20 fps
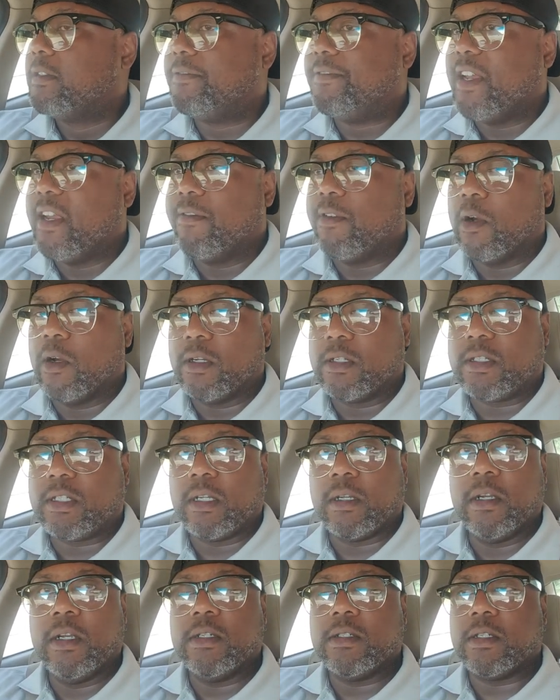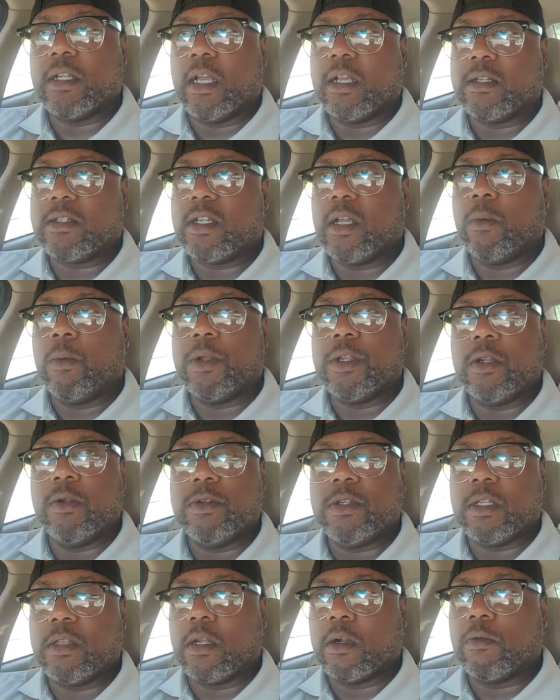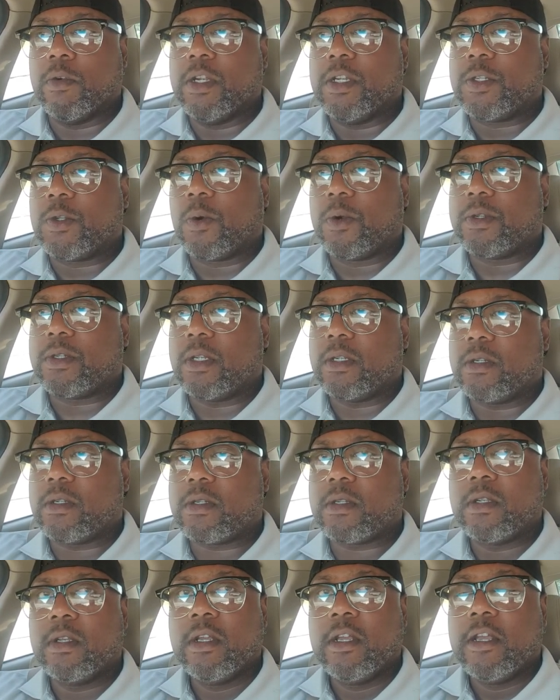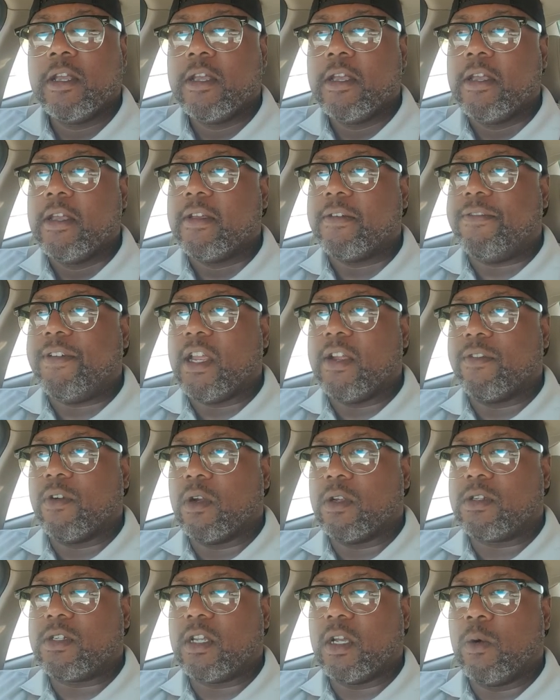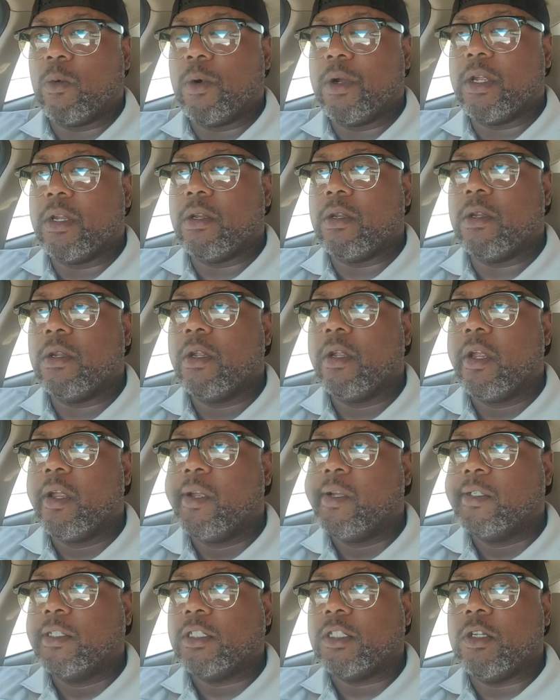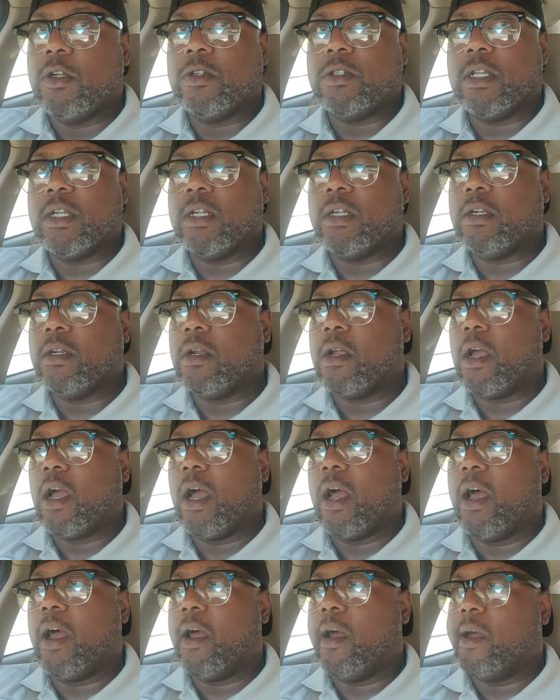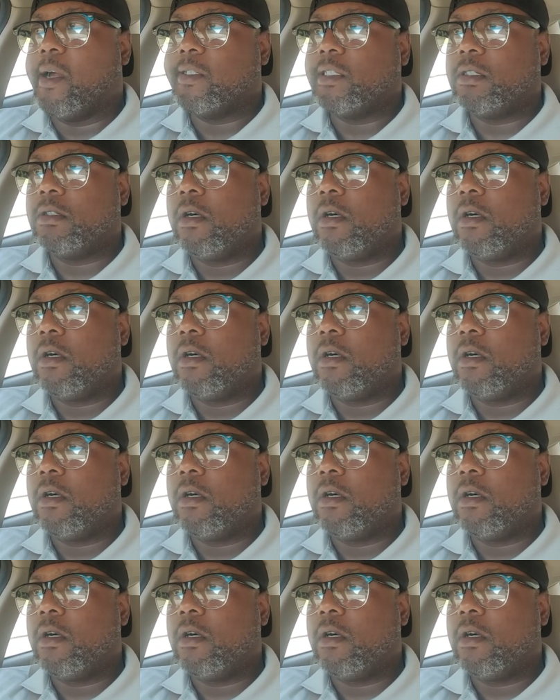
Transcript: Favor is, is uh, someone using their resources. Favor is someone using uh,